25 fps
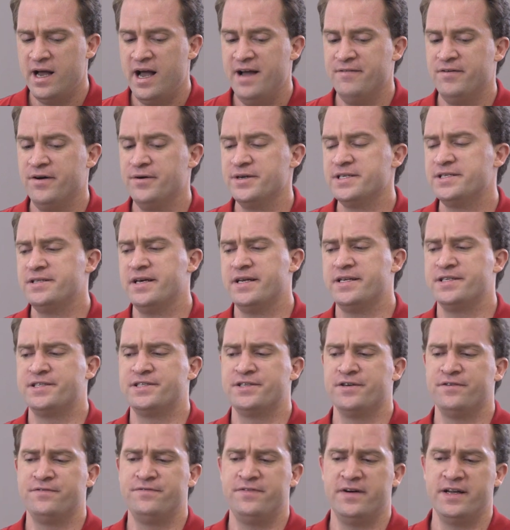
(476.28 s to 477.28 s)
I've always thought it's
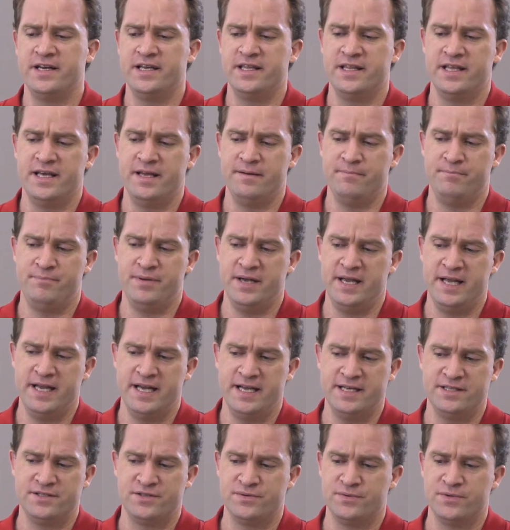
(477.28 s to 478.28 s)
so funny that
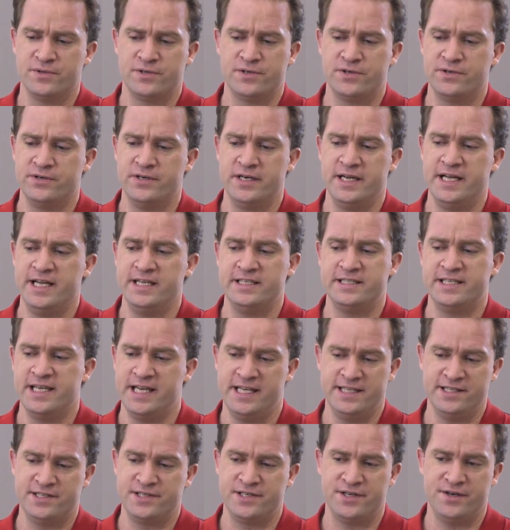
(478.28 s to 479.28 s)
bands will create
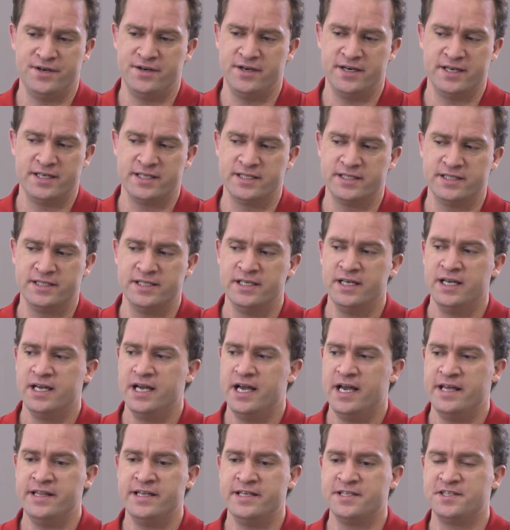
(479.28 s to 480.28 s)
10 songs
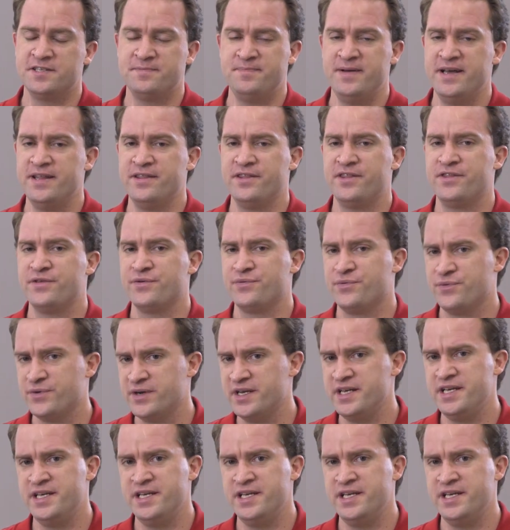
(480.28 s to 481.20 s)
and then spend 3